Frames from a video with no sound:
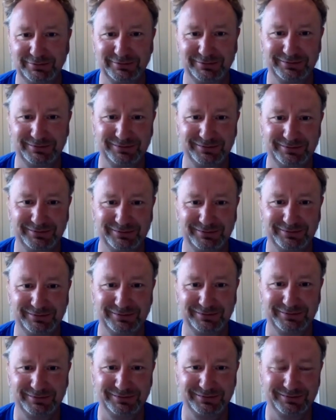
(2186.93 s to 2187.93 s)

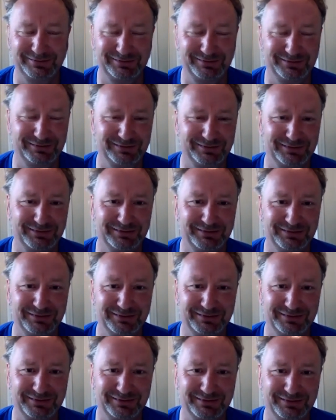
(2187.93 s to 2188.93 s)

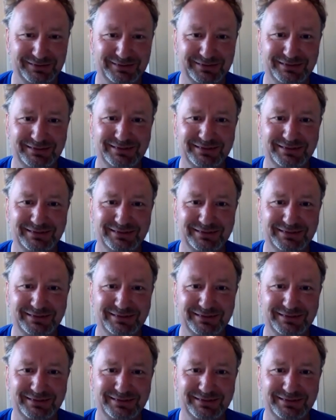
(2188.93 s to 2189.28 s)
(not speaking)